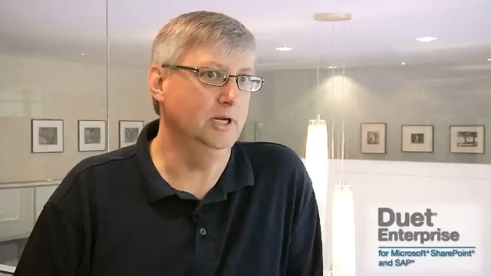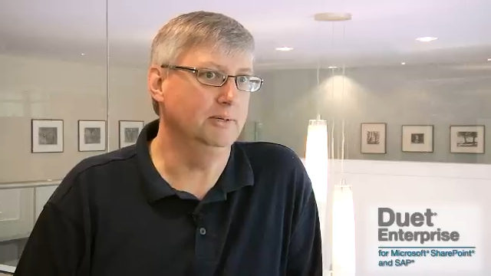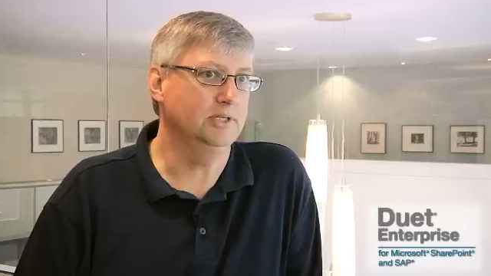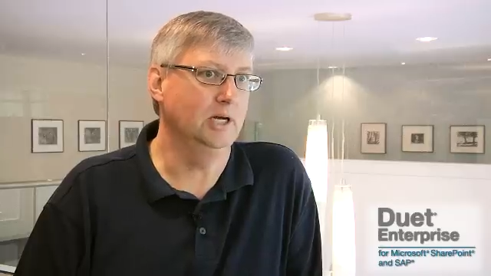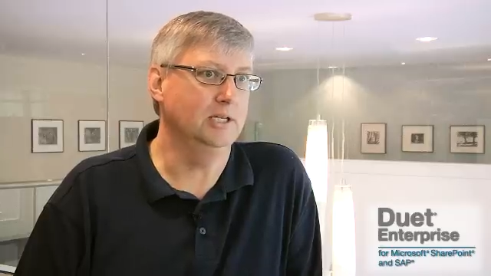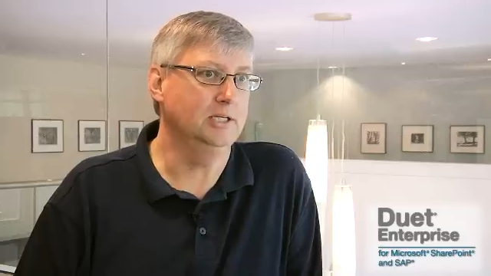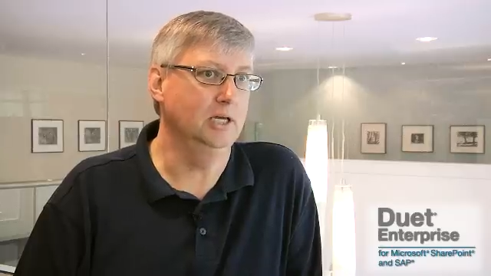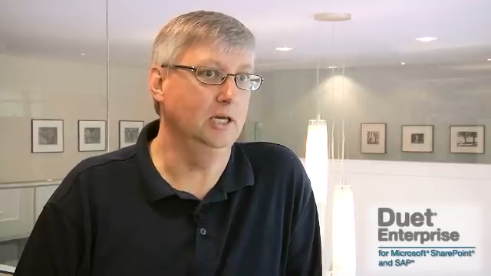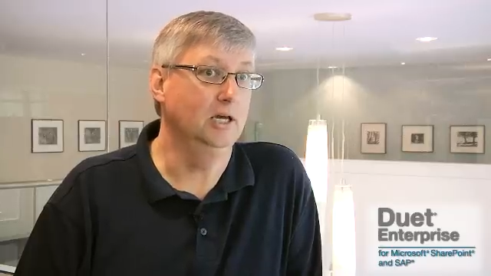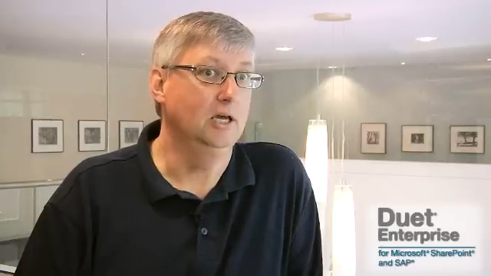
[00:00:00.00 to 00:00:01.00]
in
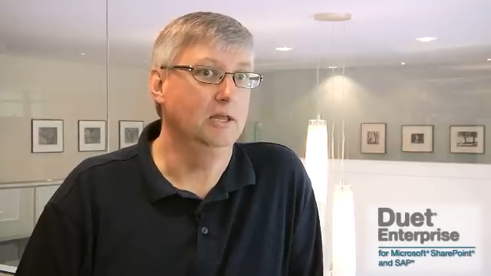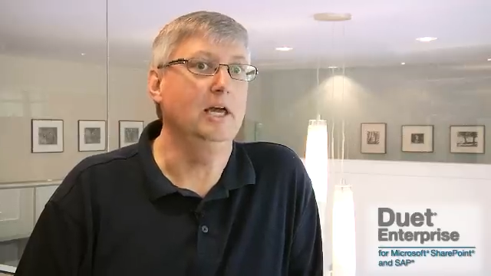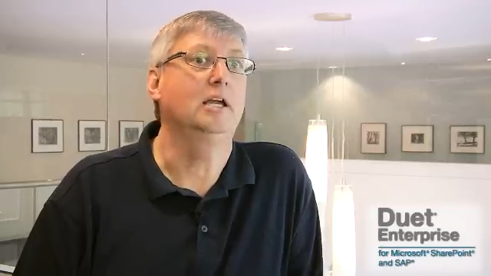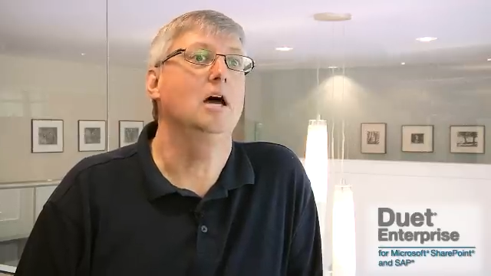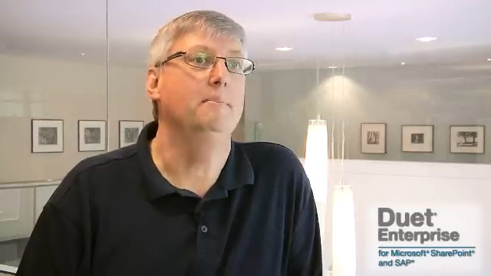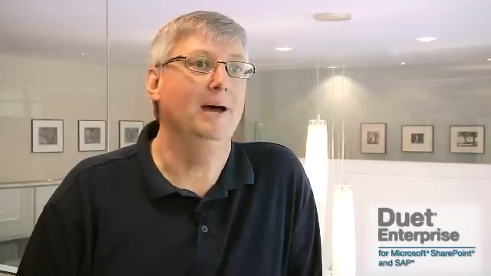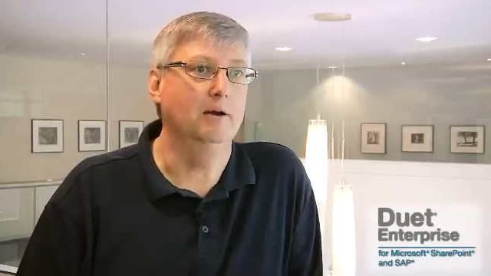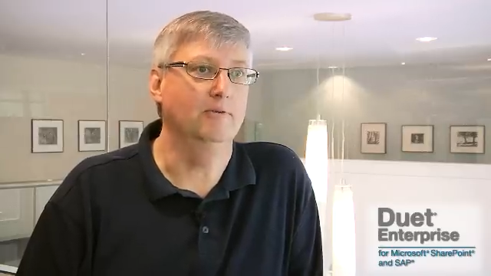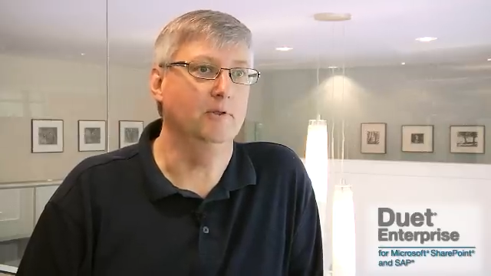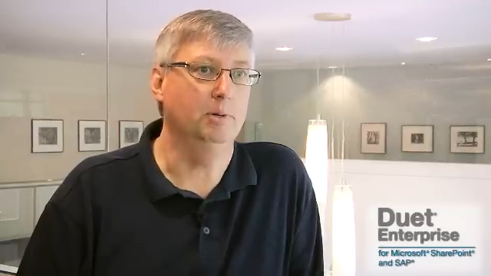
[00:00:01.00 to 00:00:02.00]
MSIT that come
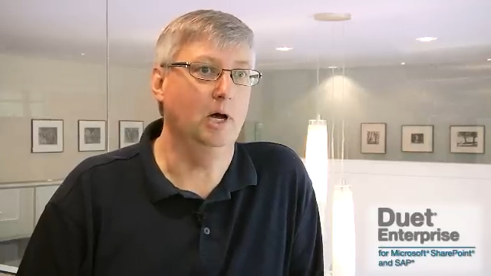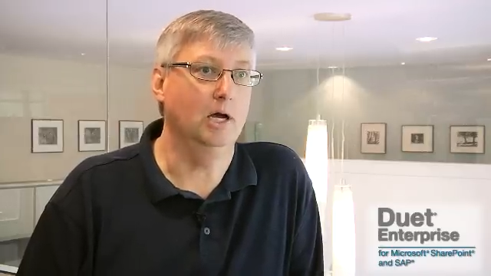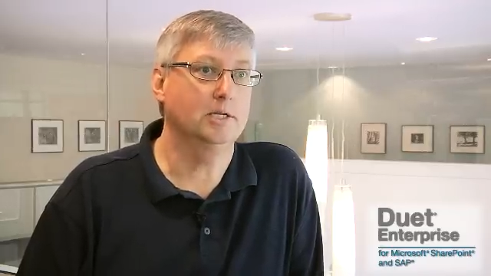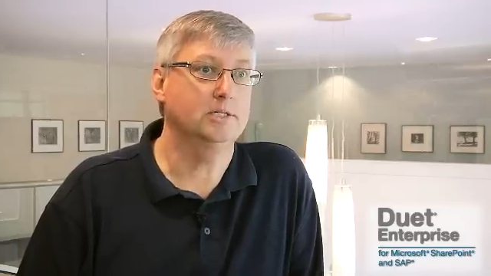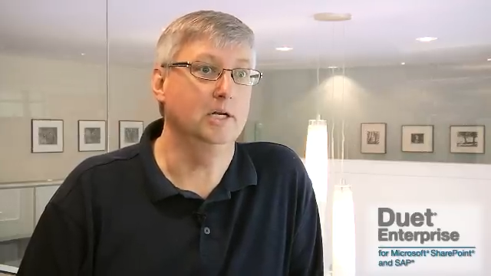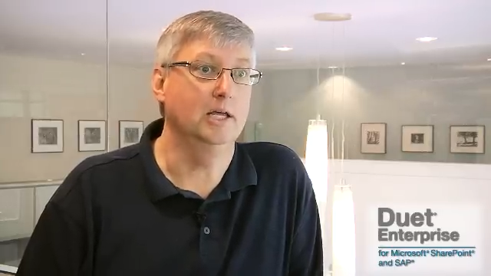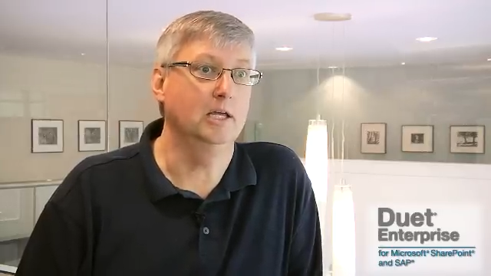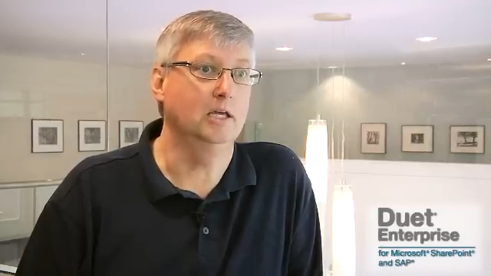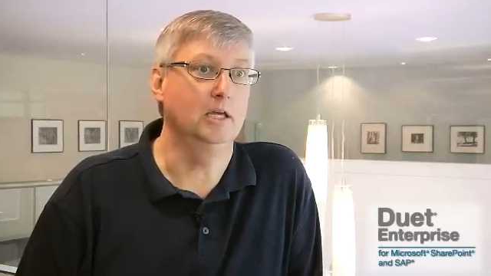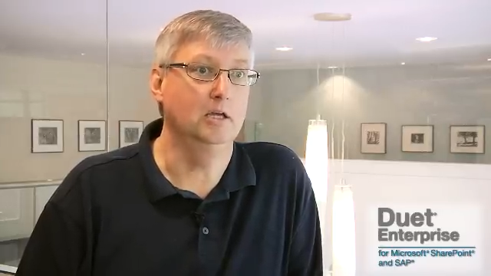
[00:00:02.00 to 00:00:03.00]
out of the box. And I
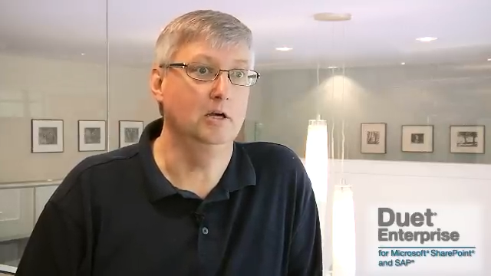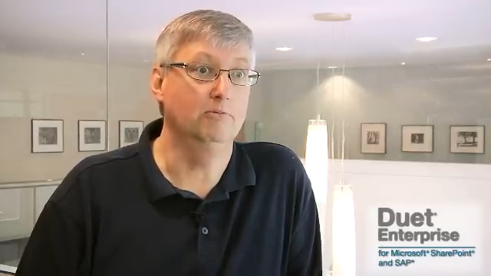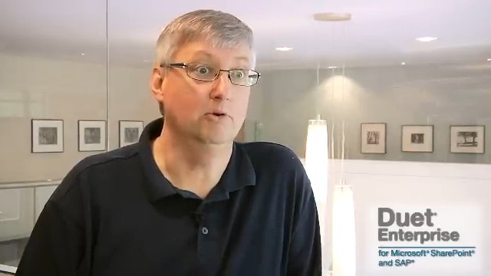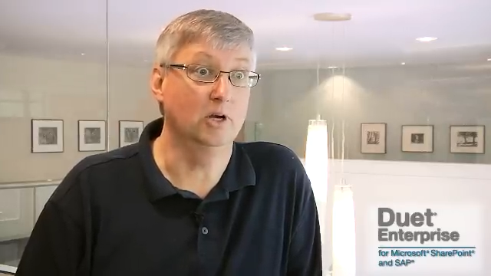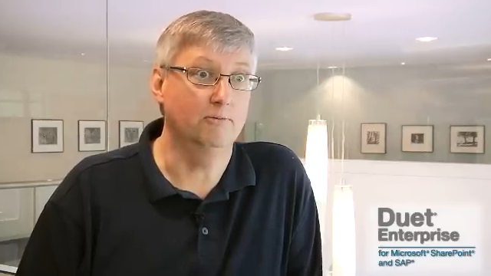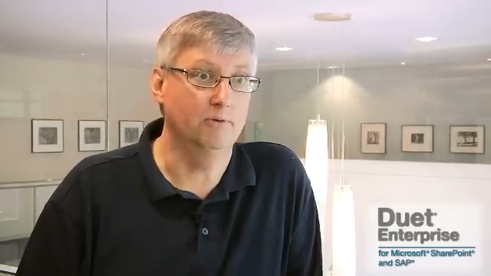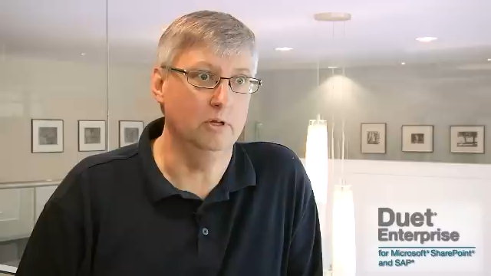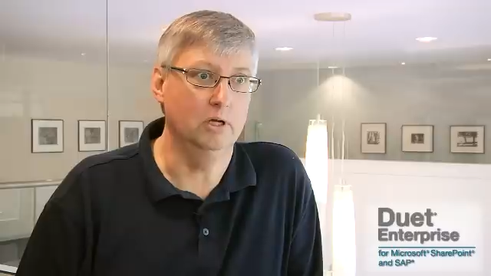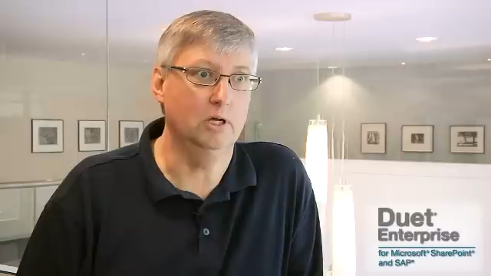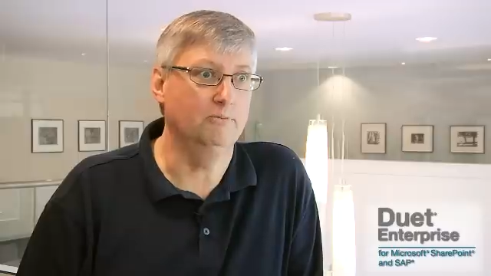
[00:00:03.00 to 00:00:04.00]
think, for
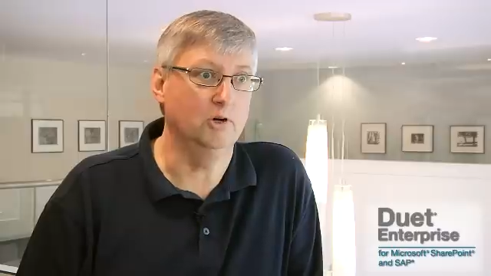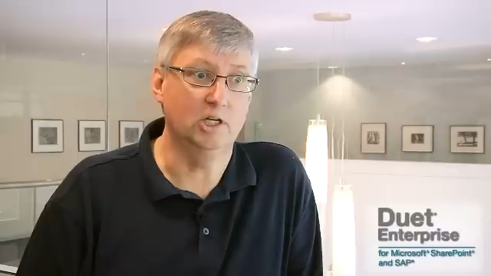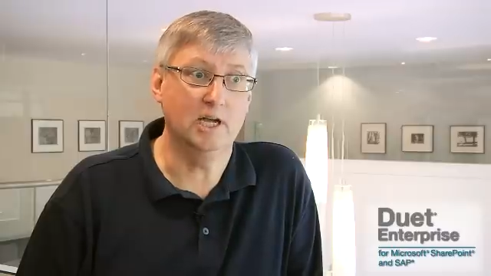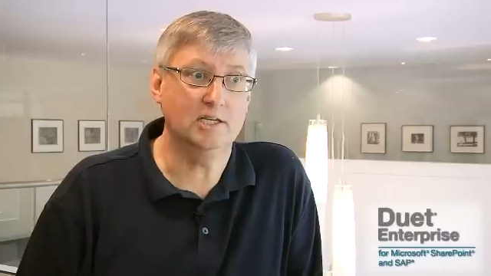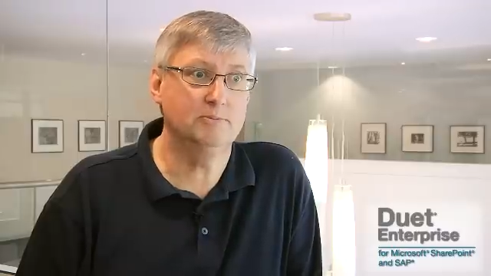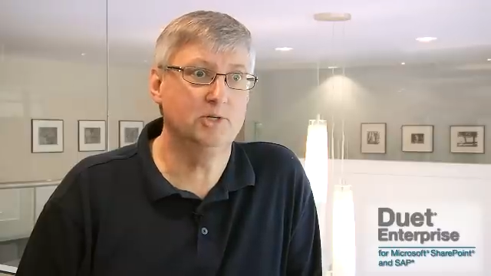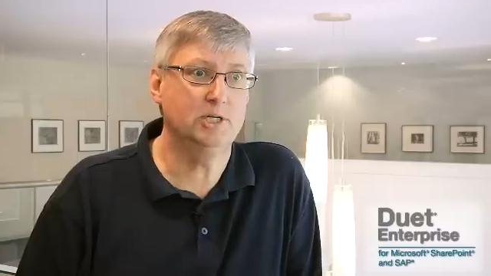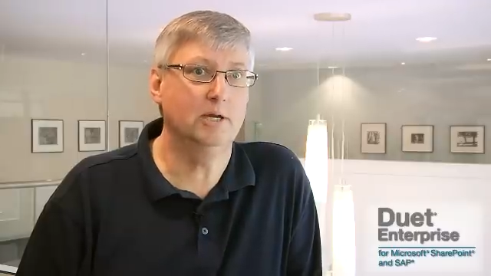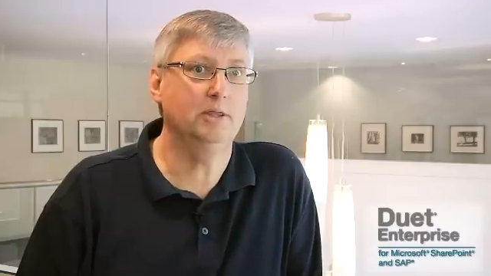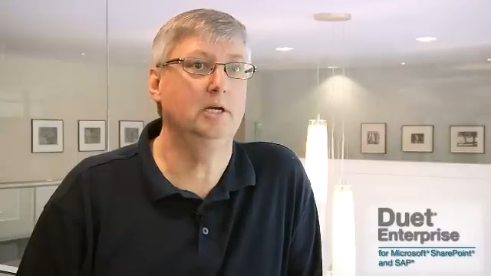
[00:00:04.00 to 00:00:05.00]
the
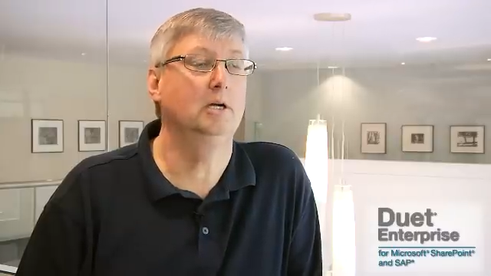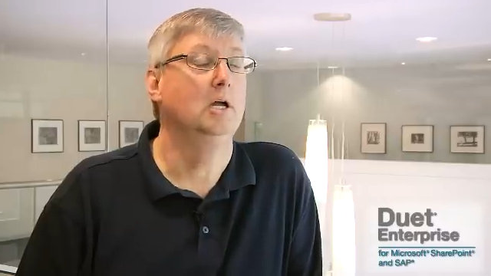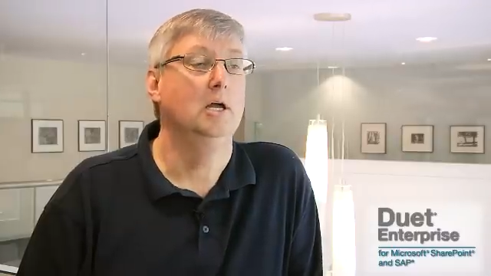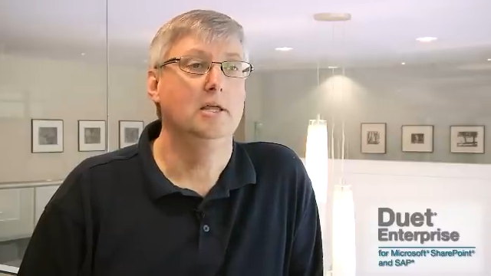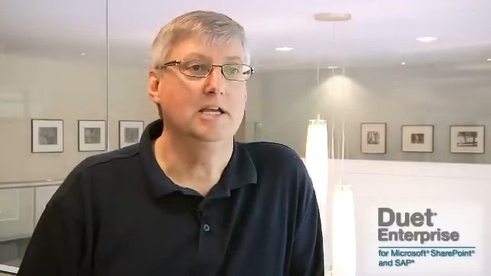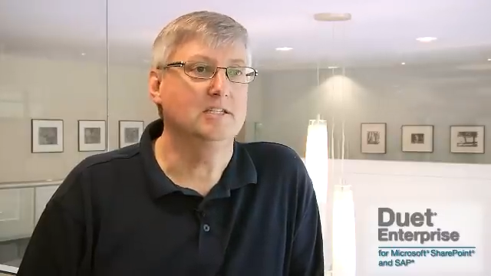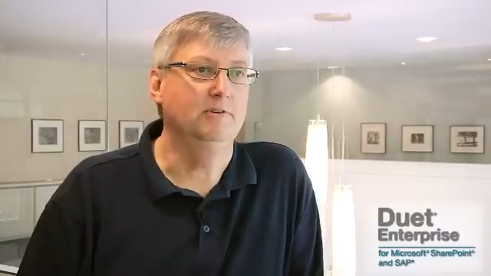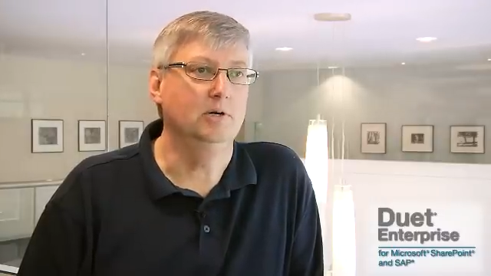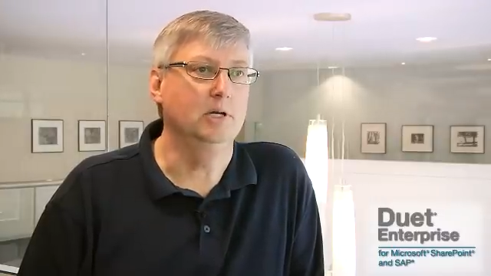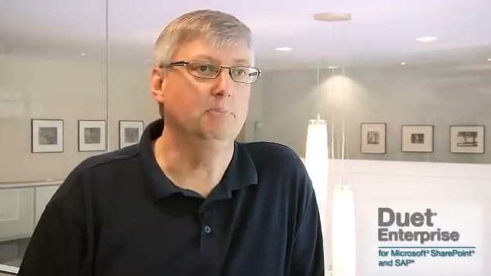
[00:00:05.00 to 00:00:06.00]
customers out there, that's
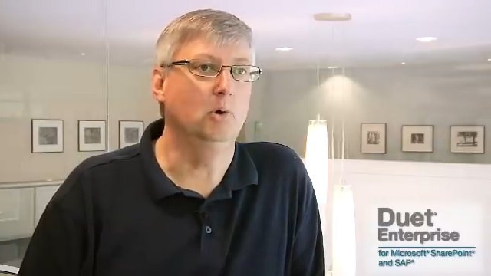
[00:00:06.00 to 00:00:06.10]
very